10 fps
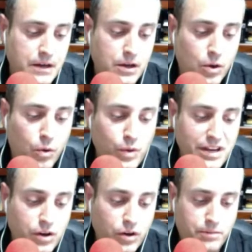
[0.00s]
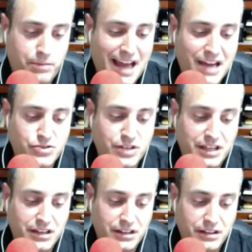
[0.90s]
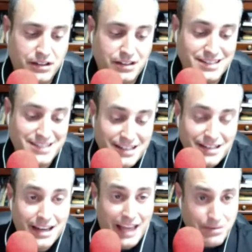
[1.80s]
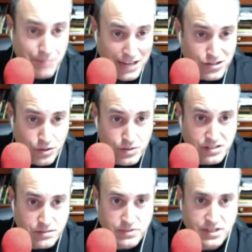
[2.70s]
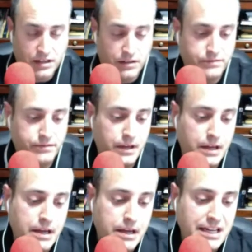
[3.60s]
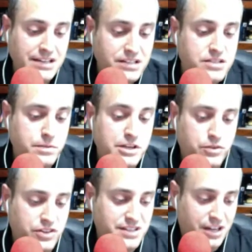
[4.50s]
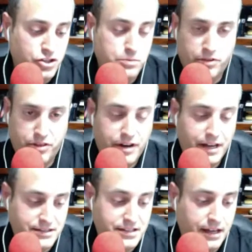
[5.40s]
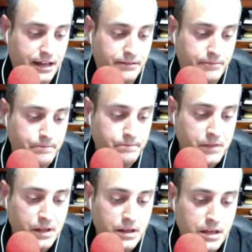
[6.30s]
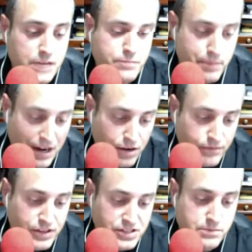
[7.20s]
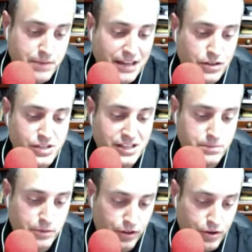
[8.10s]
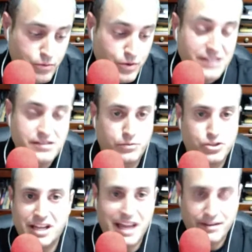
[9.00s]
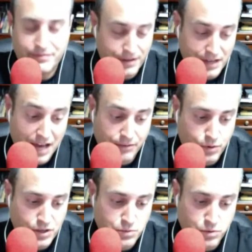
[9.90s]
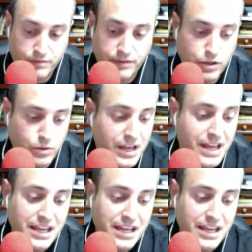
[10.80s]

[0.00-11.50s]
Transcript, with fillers: We know that Patrick did, and Patrick knows this himself. He did speak with intelligible thought today. He prepared for this debate using his ability to reason, which he can't f- account for in his worldview. He